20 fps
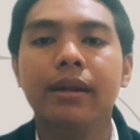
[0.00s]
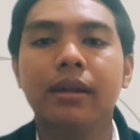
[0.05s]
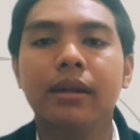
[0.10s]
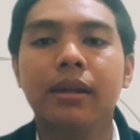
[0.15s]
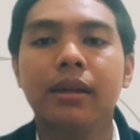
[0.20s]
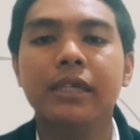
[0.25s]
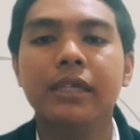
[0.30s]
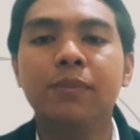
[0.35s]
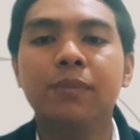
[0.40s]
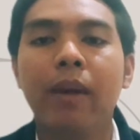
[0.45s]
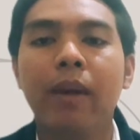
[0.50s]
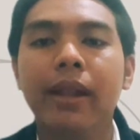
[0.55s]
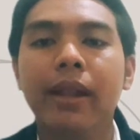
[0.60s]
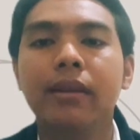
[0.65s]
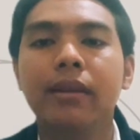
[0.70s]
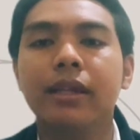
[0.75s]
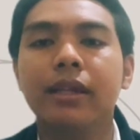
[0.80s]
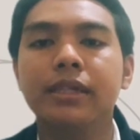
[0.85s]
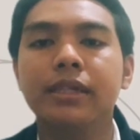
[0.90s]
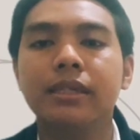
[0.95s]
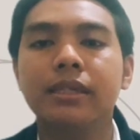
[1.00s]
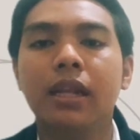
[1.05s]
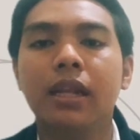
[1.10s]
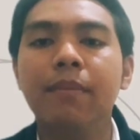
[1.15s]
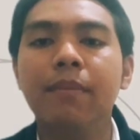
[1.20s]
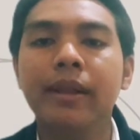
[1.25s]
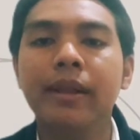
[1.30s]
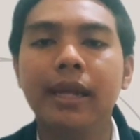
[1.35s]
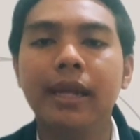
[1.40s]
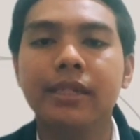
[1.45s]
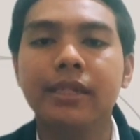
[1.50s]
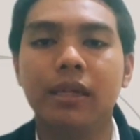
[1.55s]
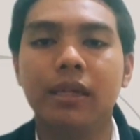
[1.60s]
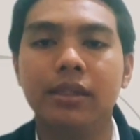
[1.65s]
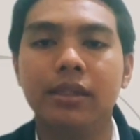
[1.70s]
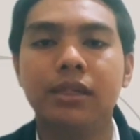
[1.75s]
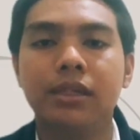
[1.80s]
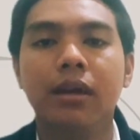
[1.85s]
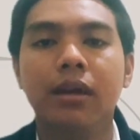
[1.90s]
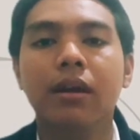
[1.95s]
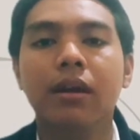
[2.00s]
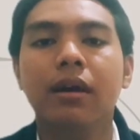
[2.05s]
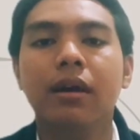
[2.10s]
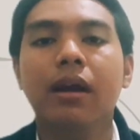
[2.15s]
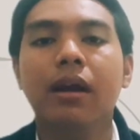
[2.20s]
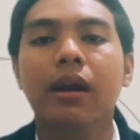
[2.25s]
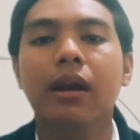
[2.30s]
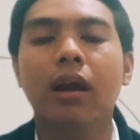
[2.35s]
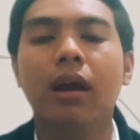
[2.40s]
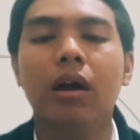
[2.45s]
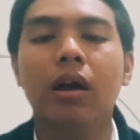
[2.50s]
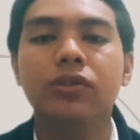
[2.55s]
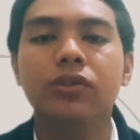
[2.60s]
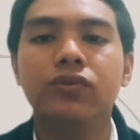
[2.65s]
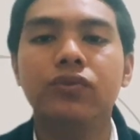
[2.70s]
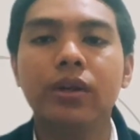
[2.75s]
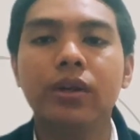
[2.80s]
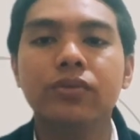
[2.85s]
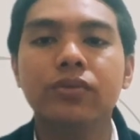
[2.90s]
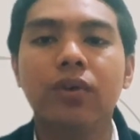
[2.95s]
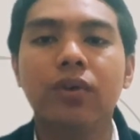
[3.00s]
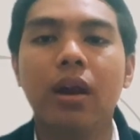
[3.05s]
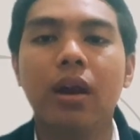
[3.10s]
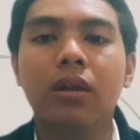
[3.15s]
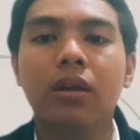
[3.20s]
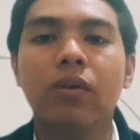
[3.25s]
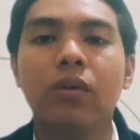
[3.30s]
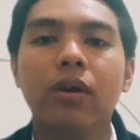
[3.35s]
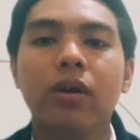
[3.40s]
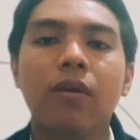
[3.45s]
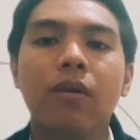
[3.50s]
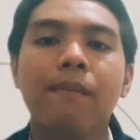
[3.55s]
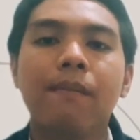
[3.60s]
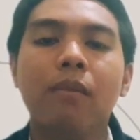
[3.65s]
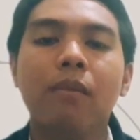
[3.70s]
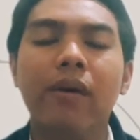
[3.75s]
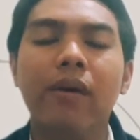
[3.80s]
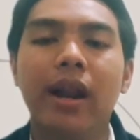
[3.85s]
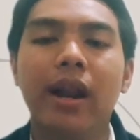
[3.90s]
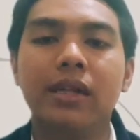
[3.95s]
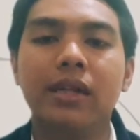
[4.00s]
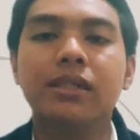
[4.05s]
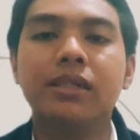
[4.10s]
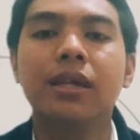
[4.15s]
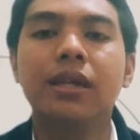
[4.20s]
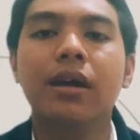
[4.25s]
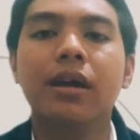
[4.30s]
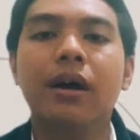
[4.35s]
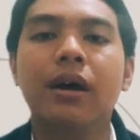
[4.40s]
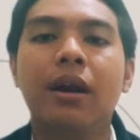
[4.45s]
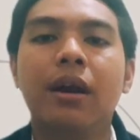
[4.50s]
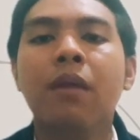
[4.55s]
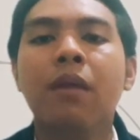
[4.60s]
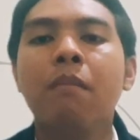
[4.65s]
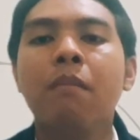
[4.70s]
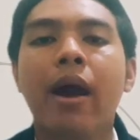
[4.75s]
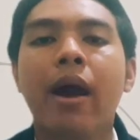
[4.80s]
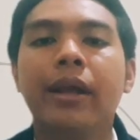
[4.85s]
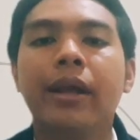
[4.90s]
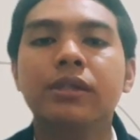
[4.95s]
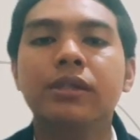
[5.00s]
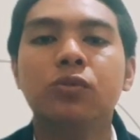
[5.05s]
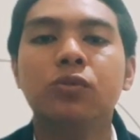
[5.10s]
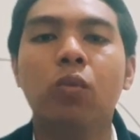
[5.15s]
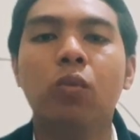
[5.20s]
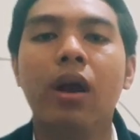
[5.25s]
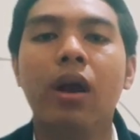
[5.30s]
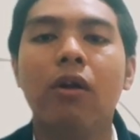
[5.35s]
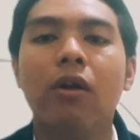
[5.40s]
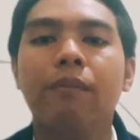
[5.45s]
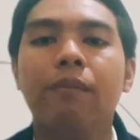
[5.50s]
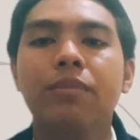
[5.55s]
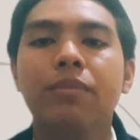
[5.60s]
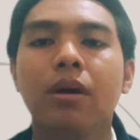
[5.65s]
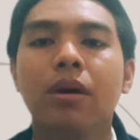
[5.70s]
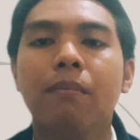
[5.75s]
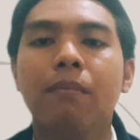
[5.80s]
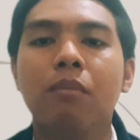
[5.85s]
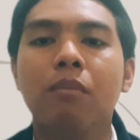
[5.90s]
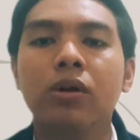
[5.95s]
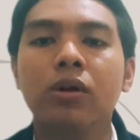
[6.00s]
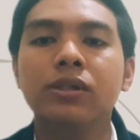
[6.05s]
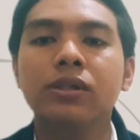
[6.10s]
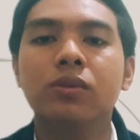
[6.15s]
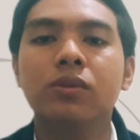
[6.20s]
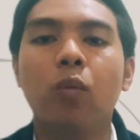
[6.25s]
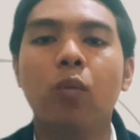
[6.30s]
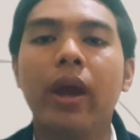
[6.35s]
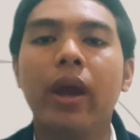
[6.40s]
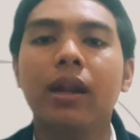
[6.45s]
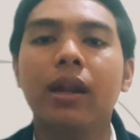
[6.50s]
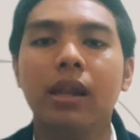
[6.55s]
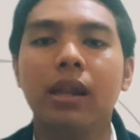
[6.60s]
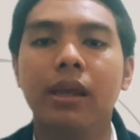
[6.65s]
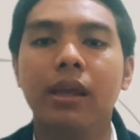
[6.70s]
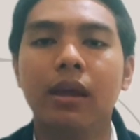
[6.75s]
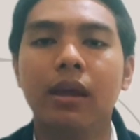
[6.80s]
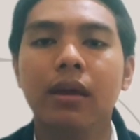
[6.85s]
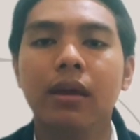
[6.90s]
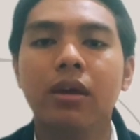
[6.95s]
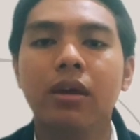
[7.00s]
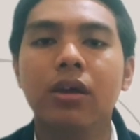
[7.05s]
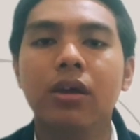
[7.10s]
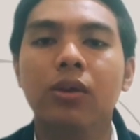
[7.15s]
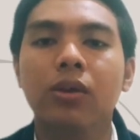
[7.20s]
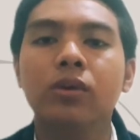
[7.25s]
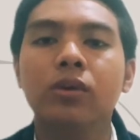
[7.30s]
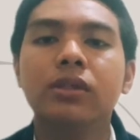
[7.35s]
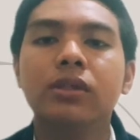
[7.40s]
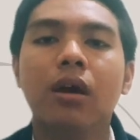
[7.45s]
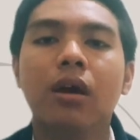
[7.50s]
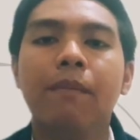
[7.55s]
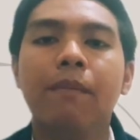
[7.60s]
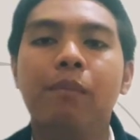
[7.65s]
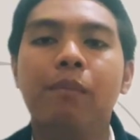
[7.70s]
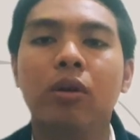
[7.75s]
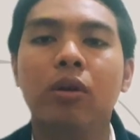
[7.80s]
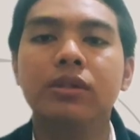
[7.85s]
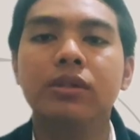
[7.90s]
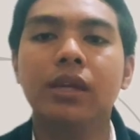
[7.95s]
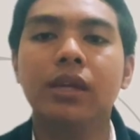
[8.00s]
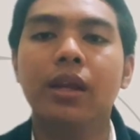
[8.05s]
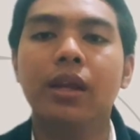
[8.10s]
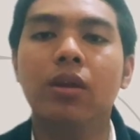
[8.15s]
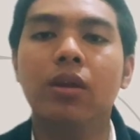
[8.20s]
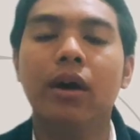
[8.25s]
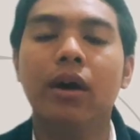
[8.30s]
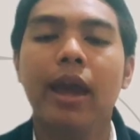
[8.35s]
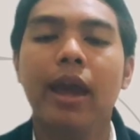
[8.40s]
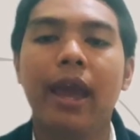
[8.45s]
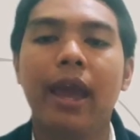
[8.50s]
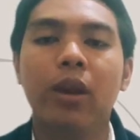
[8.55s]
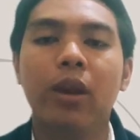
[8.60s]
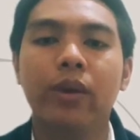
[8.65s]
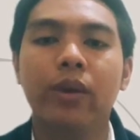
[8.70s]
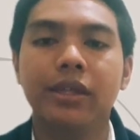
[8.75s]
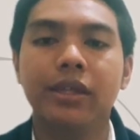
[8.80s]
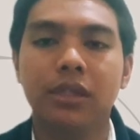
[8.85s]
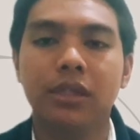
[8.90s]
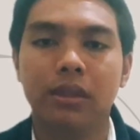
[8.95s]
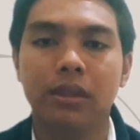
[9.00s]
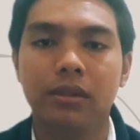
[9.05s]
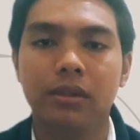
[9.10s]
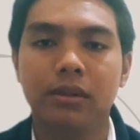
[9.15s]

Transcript: Despite these limitations, the structural curriculum models remains one of the most widely used approach in the education.